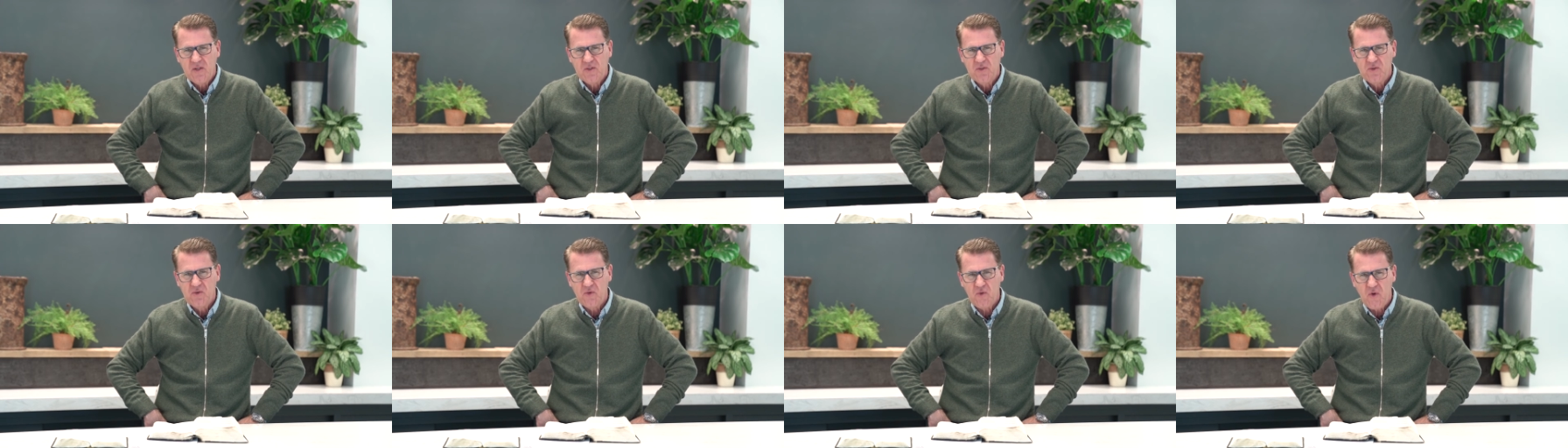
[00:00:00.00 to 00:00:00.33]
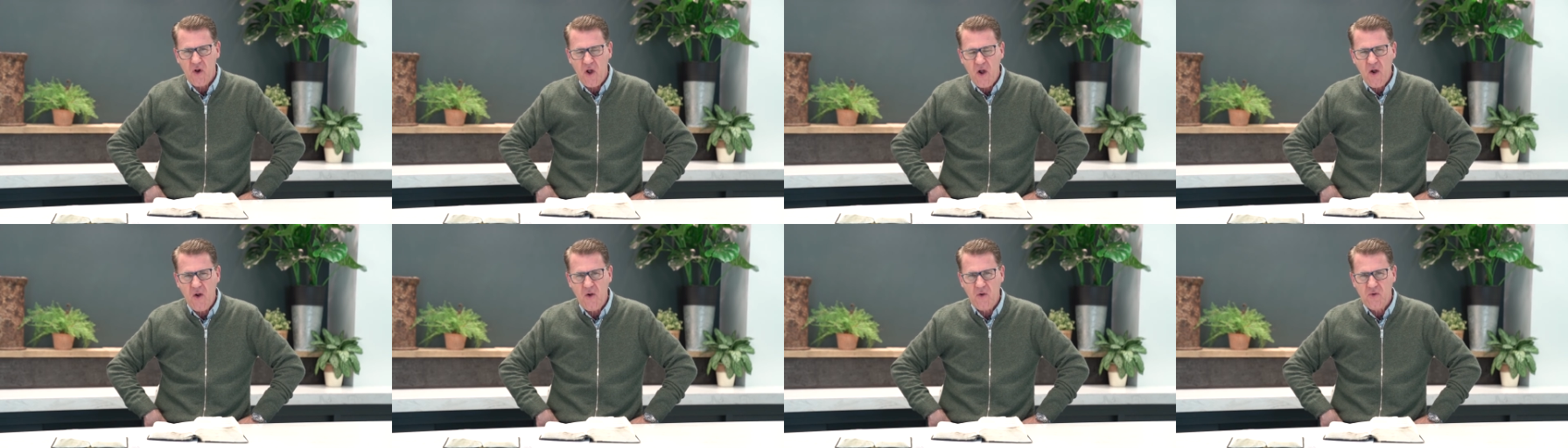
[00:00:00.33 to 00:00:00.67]

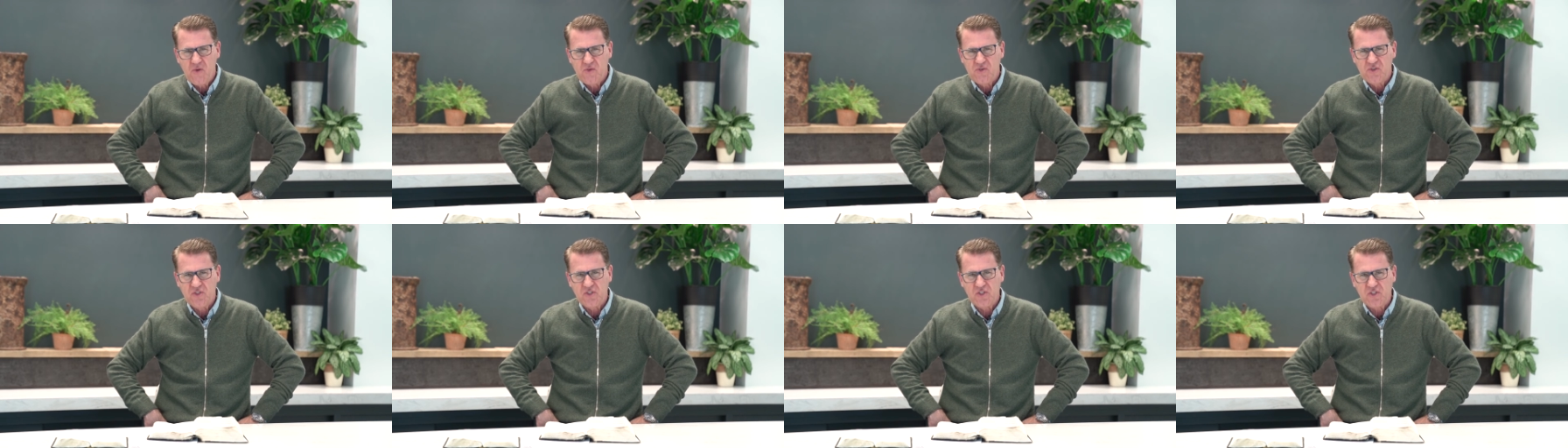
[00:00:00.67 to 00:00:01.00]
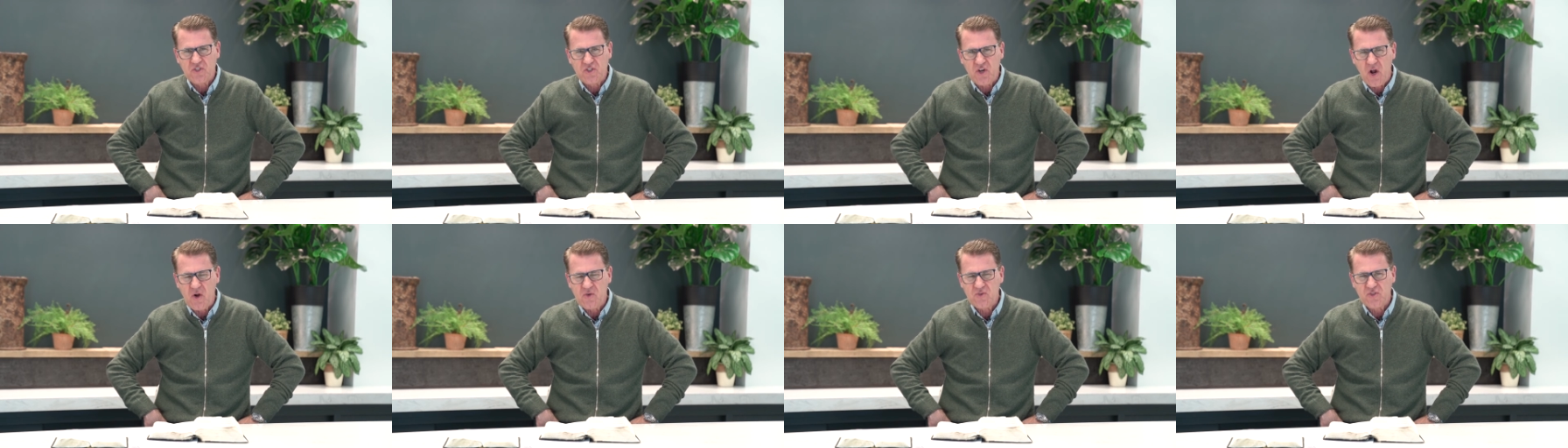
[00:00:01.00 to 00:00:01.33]
grow
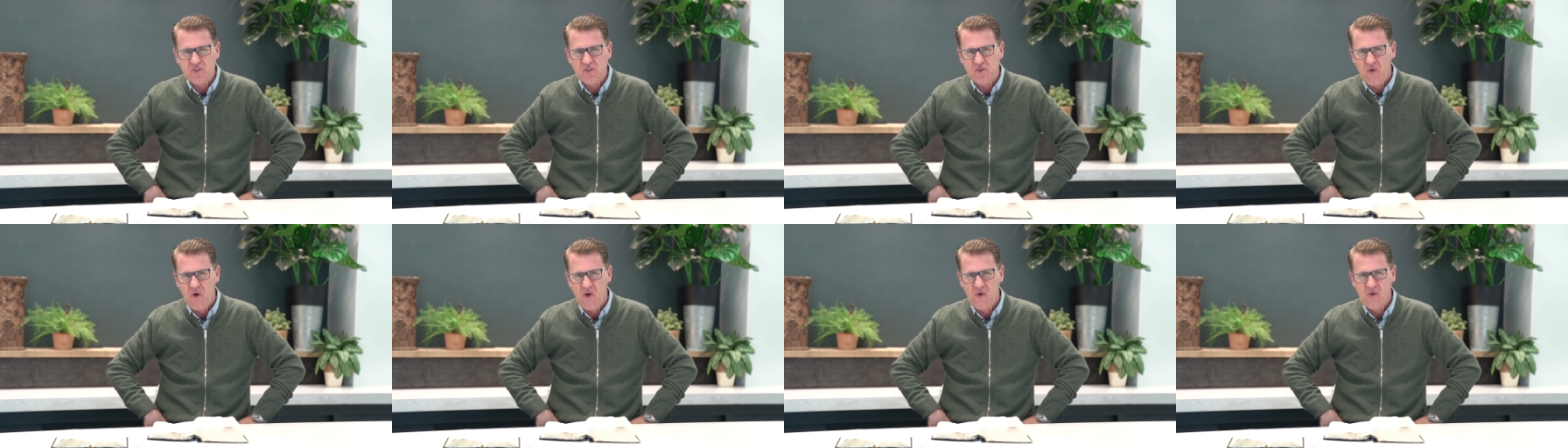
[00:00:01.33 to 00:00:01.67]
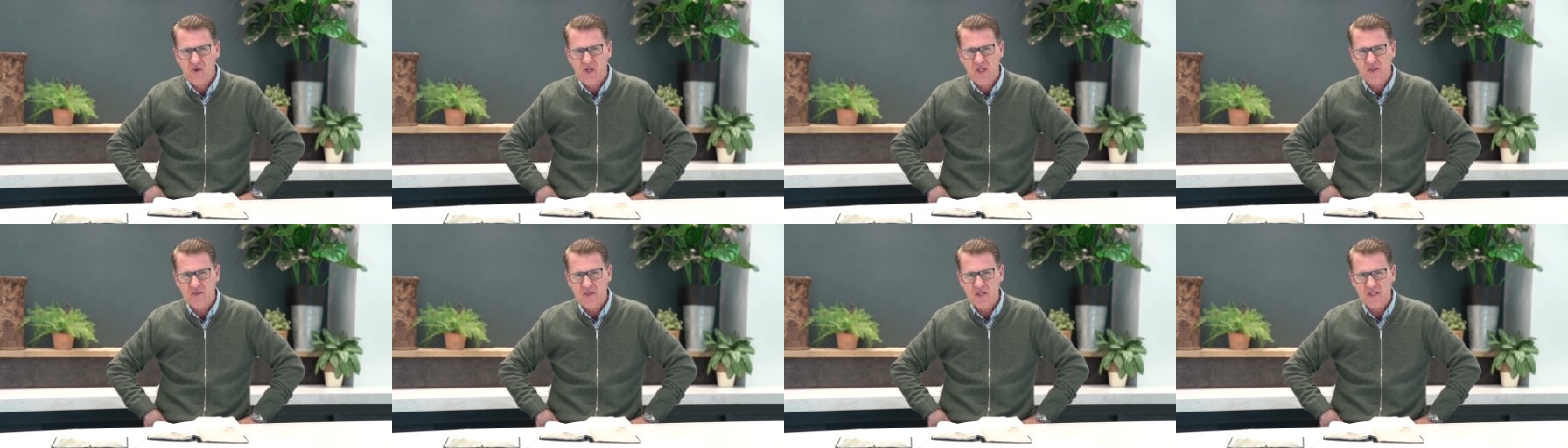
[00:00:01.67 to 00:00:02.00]
so
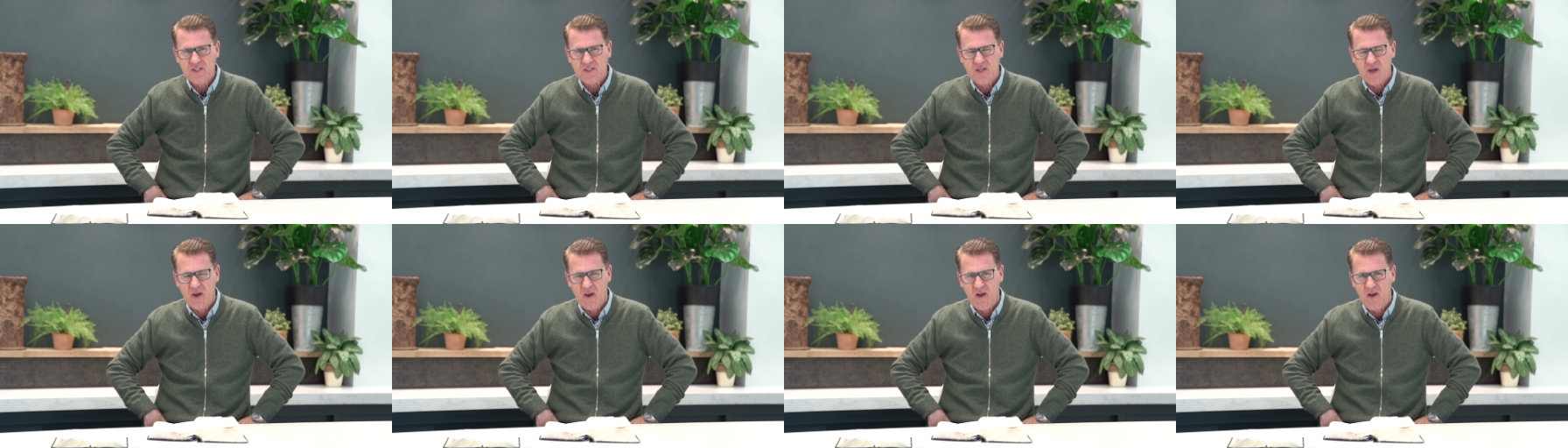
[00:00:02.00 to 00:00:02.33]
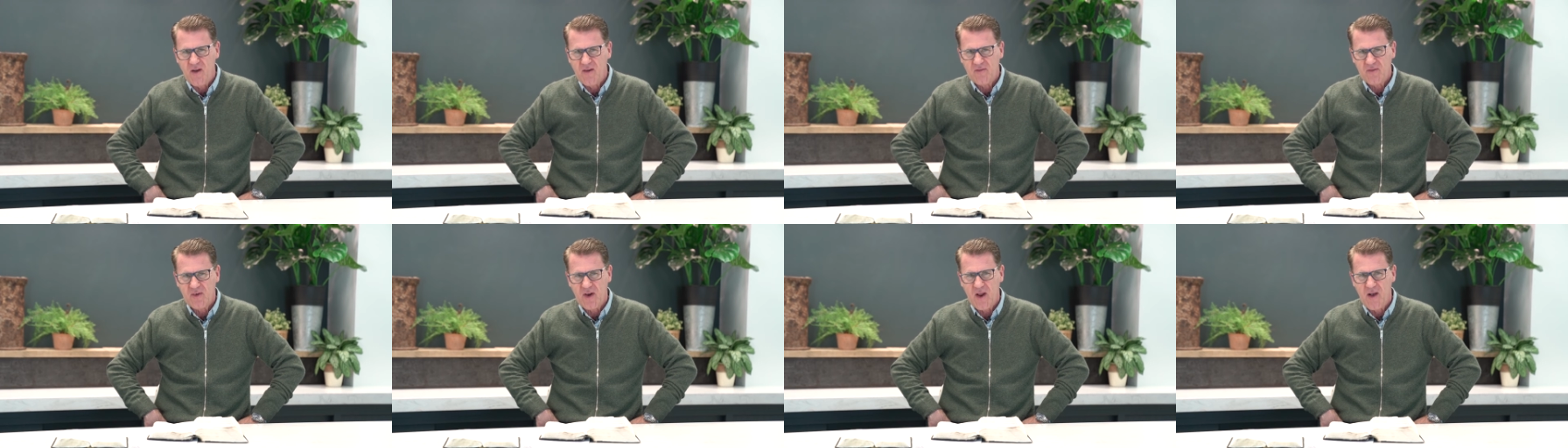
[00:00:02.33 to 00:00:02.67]
strong in this
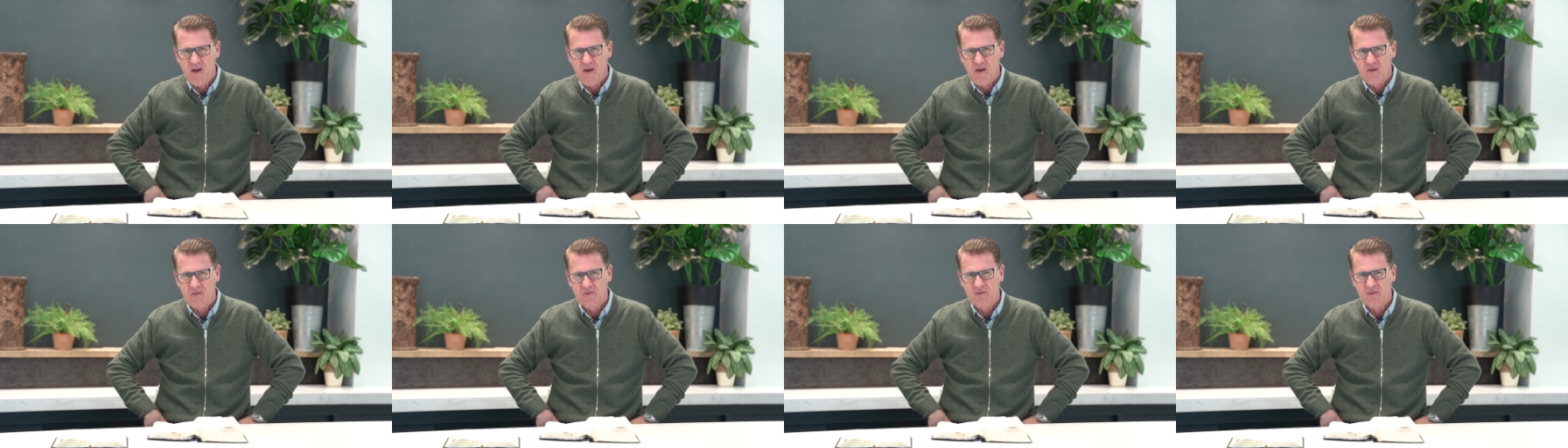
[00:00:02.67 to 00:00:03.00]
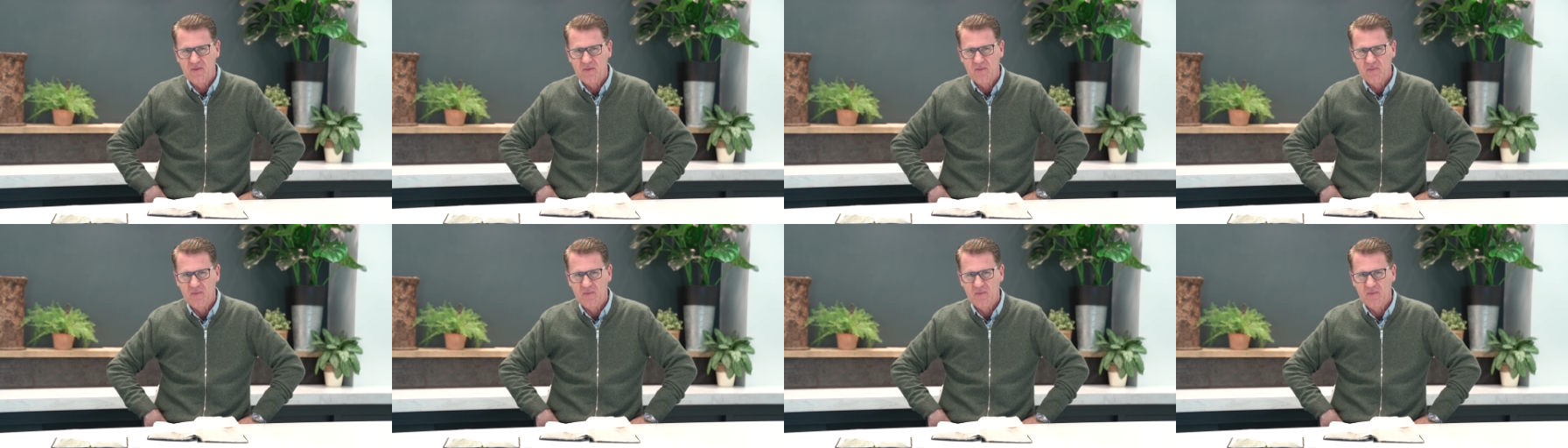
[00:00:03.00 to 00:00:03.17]
love, love,